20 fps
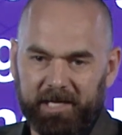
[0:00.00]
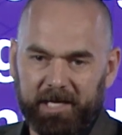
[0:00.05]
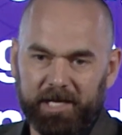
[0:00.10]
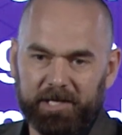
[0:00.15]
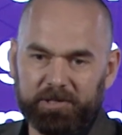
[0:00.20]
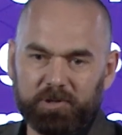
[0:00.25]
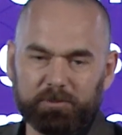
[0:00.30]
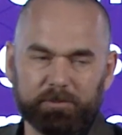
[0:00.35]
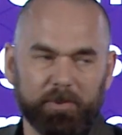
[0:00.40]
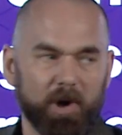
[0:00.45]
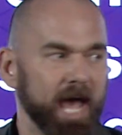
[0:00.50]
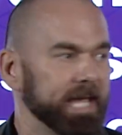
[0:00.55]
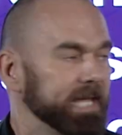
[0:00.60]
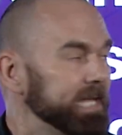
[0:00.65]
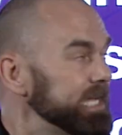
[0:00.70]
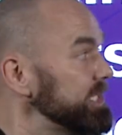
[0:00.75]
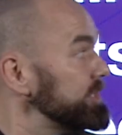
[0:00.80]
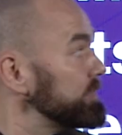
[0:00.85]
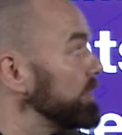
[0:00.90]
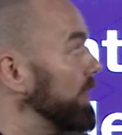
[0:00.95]
You buy
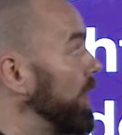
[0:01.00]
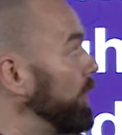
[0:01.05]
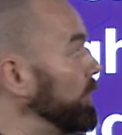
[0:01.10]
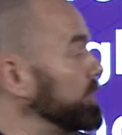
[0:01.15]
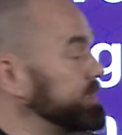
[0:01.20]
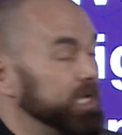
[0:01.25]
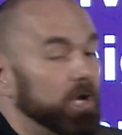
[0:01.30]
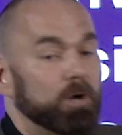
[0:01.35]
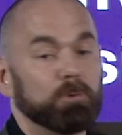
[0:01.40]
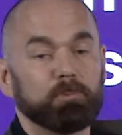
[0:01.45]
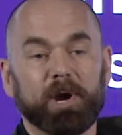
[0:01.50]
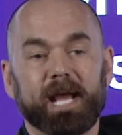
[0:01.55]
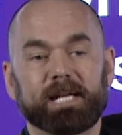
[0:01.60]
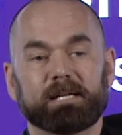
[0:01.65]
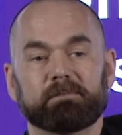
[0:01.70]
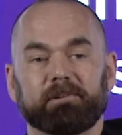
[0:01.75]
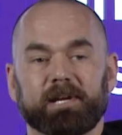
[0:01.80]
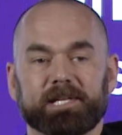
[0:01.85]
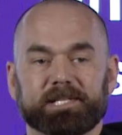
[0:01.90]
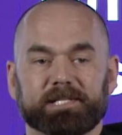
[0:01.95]
into a hotel
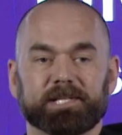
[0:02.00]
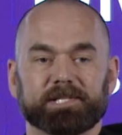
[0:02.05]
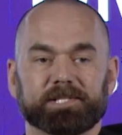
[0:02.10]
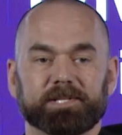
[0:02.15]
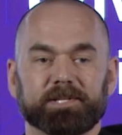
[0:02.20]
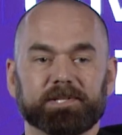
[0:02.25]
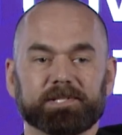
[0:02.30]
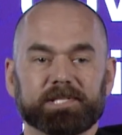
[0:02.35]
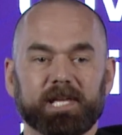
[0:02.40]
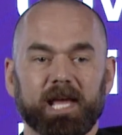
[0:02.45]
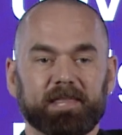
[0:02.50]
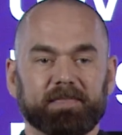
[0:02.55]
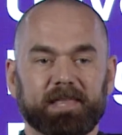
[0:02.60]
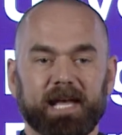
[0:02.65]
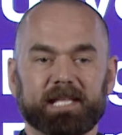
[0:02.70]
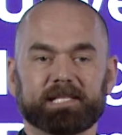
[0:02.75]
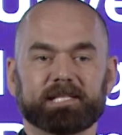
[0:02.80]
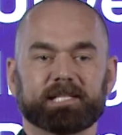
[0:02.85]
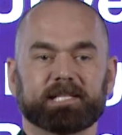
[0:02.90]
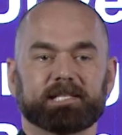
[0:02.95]
branded residences,
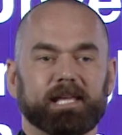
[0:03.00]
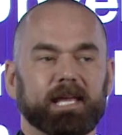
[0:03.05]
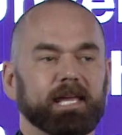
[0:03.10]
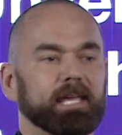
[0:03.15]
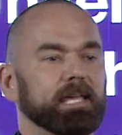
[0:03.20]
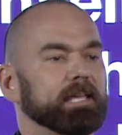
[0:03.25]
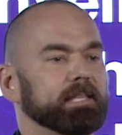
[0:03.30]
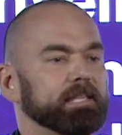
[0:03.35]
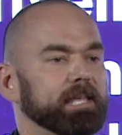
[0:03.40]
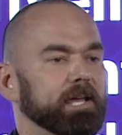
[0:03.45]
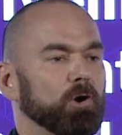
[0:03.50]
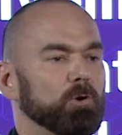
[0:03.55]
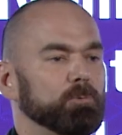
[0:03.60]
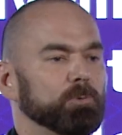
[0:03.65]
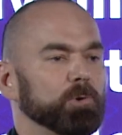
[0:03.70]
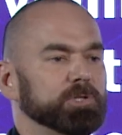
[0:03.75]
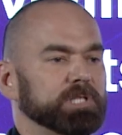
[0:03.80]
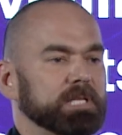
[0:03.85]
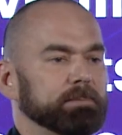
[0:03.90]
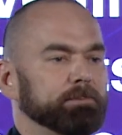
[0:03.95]
that's staying there
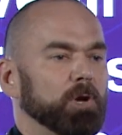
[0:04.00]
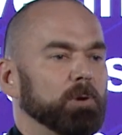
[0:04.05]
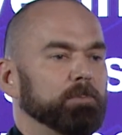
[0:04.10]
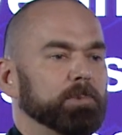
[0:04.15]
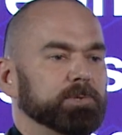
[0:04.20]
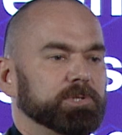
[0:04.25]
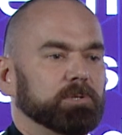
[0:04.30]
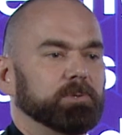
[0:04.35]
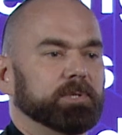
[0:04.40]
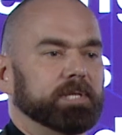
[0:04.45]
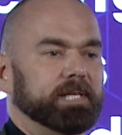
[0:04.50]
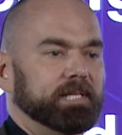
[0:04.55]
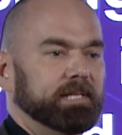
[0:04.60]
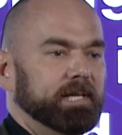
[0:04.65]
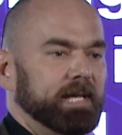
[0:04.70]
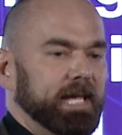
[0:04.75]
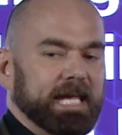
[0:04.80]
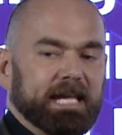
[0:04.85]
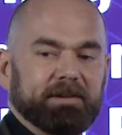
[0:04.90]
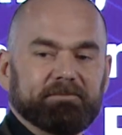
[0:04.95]
almost in perpetuity.
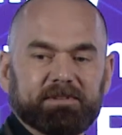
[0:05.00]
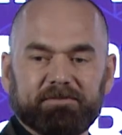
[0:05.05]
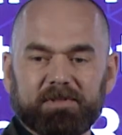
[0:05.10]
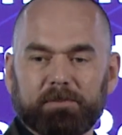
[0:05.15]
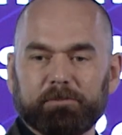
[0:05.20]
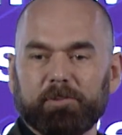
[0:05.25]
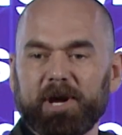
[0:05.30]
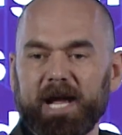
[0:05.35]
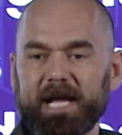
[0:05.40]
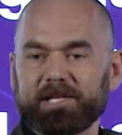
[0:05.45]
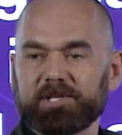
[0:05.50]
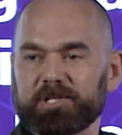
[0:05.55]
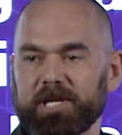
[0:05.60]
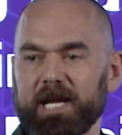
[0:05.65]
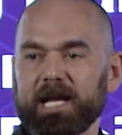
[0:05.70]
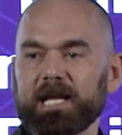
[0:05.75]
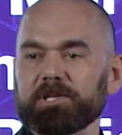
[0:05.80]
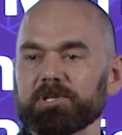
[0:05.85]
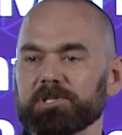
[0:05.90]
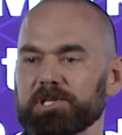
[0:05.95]
Even if the brand
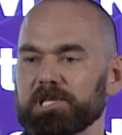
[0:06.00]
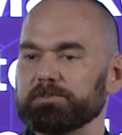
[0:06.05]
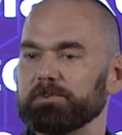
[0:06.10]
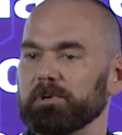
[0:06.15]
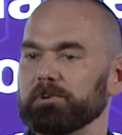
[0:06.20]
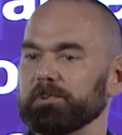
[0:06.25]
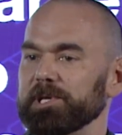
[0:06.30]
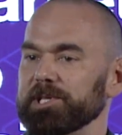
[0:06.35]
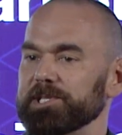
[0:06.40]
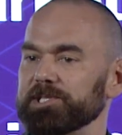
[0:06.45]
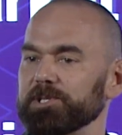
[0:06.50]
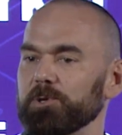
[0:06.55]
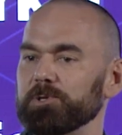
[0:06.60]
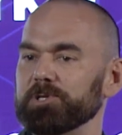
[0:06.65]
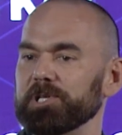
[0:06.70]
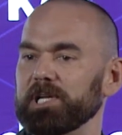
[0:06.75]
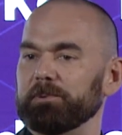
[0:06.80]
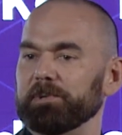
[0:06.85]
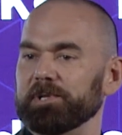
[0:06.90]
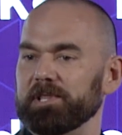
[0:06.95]
changes, it's going to be
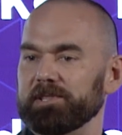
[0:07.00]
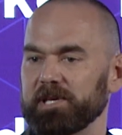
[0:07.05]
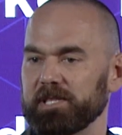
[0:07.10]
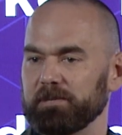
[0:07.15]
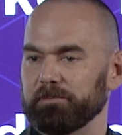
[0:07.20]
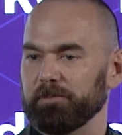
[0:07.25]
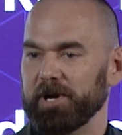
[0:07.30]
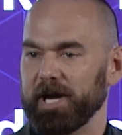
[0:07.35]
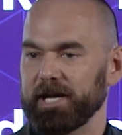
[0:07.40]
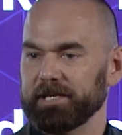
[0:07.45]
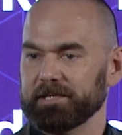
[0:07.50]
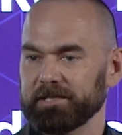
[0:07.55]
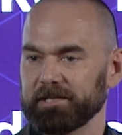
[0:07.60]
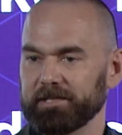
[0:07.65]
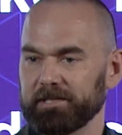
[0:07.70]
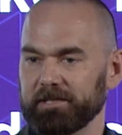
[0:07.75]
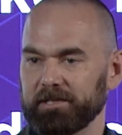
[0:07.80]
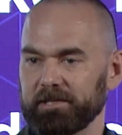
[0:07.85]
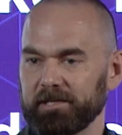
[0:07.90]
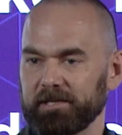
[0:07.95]
associated with another brand.
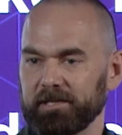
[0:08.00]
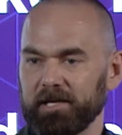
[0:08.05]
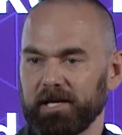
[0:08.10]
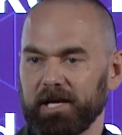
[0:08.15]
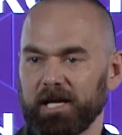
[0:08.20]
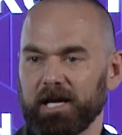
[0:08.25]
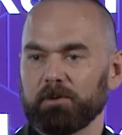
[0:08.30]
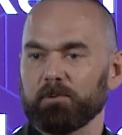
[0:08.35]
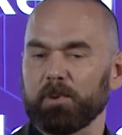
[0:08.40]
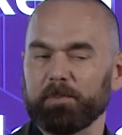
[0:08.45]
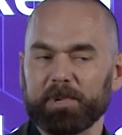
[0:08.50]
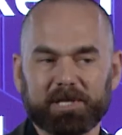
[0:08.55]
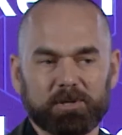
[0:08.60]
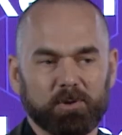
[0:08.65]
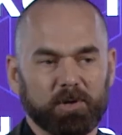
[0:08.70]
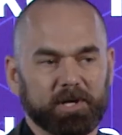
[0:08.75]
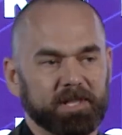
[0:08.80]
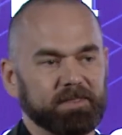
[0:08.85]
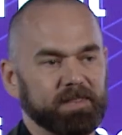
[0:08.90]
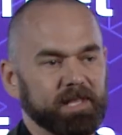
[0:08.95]
When we
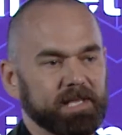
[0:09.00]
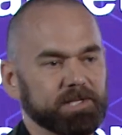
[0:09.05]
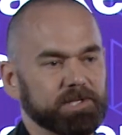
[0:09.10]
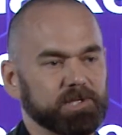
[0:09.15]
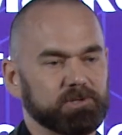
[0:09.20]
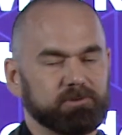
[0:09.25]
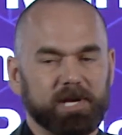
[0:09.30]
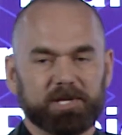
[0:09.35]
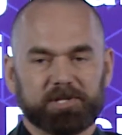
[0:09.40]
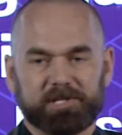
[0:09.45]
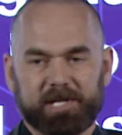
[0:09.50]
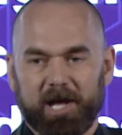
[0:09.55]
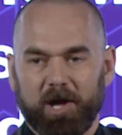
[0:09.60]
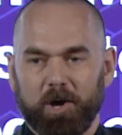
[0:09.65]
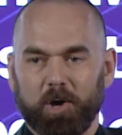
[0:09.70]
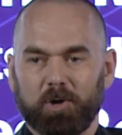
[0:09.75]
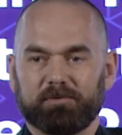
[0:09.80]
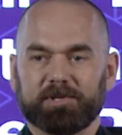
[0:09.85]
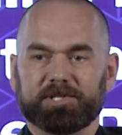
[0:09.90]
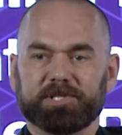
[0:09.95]
look at these stretched out
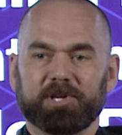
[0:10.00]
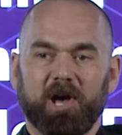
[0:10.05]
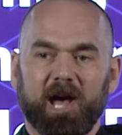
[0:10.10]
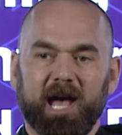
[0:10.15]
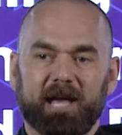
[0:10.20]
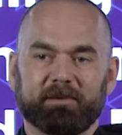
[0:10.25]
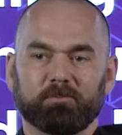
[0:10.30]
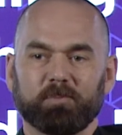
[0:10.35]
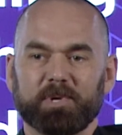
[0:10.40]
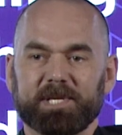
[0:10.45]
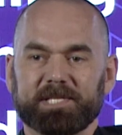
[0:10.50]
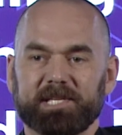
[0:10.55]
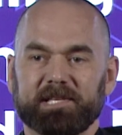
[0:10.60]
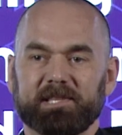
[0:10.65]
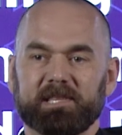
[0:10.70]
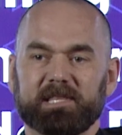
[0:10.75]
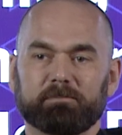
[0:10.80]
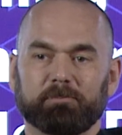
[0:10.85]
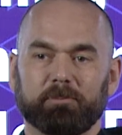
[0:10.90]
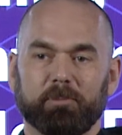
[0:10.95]
over time, we see
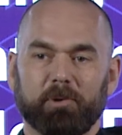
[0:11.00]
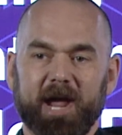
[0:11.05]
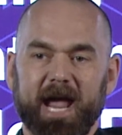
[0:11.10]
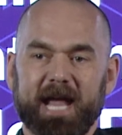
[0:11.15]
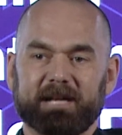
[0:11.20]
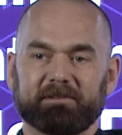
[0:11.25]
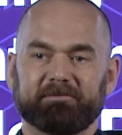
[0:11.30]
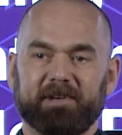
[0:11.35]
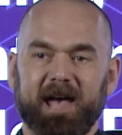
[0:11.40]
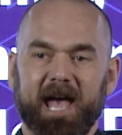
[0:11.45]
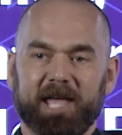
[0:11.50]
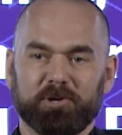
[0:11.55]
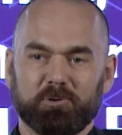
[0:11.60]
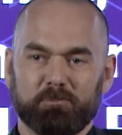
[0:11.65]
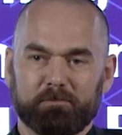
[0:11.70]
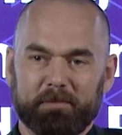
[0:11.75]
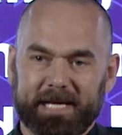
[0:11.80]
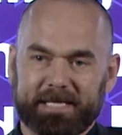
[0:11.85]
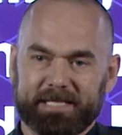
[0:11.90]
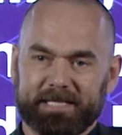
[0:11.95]
that the brand value
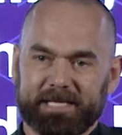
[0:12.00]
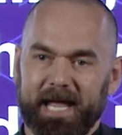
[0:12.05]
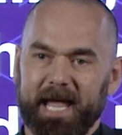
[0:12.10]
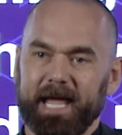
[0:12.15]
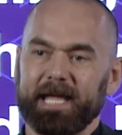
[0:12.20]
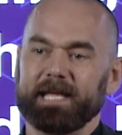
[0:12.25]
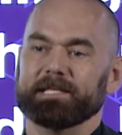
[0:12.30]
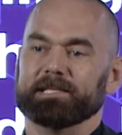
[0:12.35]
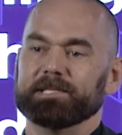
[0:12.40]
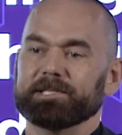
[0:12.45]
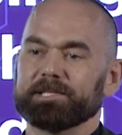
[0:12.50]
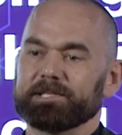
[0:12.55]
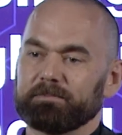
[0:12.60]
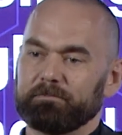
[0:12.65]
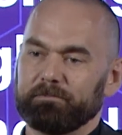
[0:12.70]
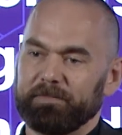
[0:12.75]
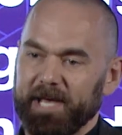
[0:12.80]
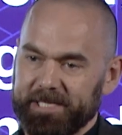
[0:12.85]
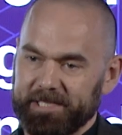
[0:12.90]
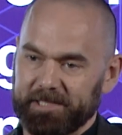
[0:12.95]
maintains
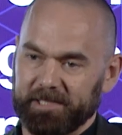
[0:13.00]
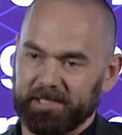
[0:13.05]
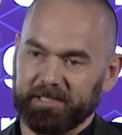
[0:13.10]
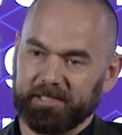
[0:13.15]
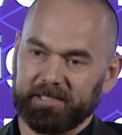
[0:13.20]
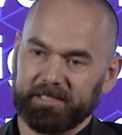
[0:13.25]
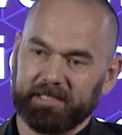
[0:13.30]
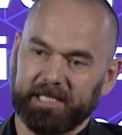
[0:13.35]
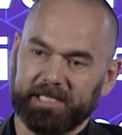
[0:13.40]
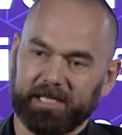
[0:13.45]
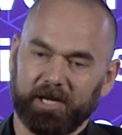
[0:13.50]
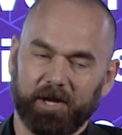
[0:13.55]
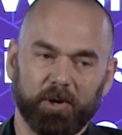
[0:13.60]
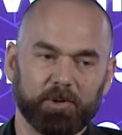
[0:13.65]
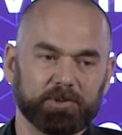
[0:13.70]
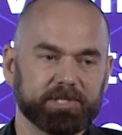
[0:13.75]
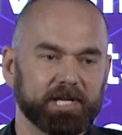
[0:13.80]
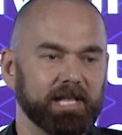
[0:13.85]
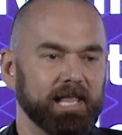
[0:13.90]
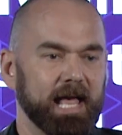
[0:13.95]
better in a
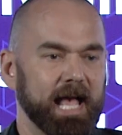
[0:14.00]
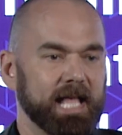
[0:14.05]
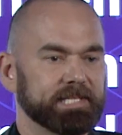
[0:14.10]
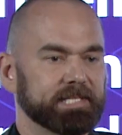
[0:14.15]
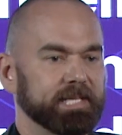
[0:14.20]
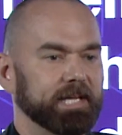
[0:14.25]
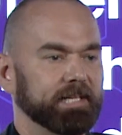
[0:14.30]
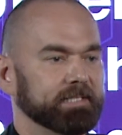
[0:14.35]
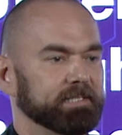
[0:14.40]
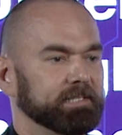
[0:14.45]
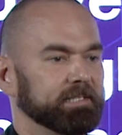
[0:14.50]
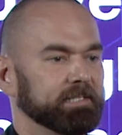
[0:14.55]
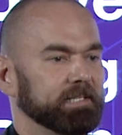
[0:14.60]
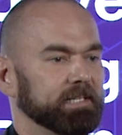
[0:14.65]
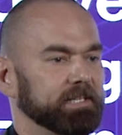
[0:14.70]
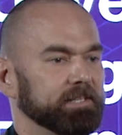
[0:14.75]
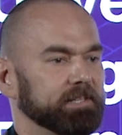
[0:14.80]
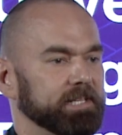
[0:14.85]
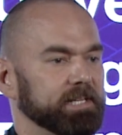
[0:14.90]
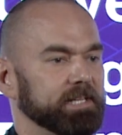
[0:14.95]
hotel asset
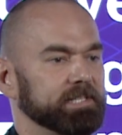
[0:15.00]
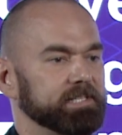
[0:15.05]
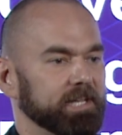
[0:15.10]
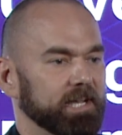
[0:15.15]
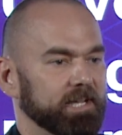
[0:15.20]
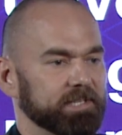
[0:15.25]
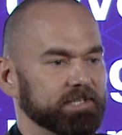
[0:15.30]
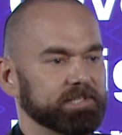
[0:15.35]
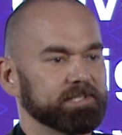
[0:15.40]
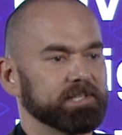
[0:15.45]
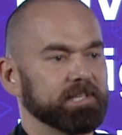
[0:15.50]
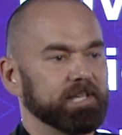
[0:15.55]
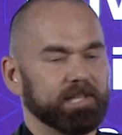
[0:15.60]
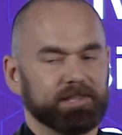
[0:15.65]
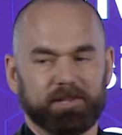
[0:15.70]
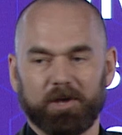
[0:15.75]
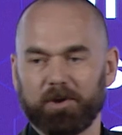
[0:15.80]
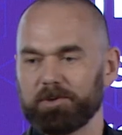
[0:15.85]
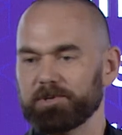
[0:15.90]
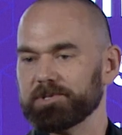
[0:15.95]
than it does in
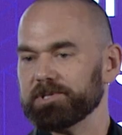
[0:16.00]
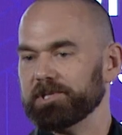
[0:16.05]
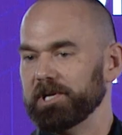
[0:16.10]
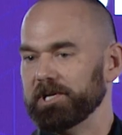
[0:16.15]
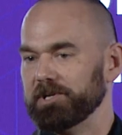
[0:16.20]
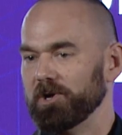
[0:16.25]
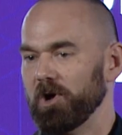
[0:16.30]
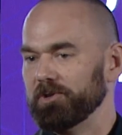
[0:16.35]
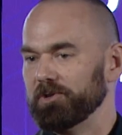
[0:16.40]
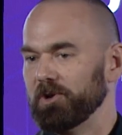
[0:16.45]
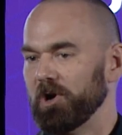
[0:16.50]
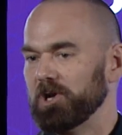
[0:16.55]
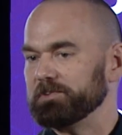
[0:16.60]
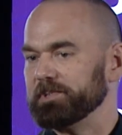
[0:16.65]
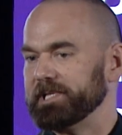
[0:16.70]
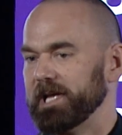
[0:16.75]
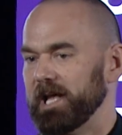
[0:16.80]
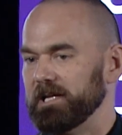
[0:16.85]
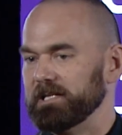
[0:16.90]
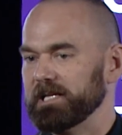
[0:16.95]
those that are
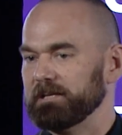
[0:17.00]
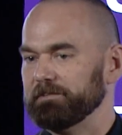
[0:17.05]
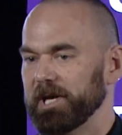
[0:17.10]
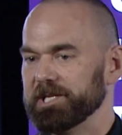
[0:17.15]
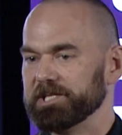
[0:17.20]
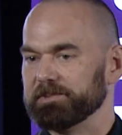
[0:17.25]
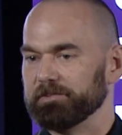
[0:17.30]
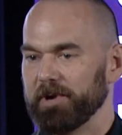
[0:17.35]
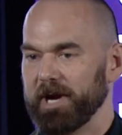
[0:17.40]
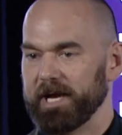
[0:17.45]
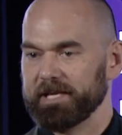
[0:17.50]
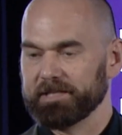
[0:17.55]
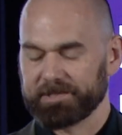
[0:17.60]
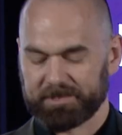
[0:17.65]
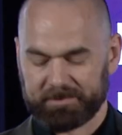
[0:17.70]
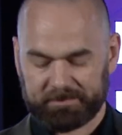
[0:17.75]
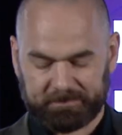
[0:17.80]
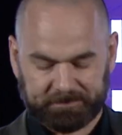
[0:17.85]
non-hospitality-based brands.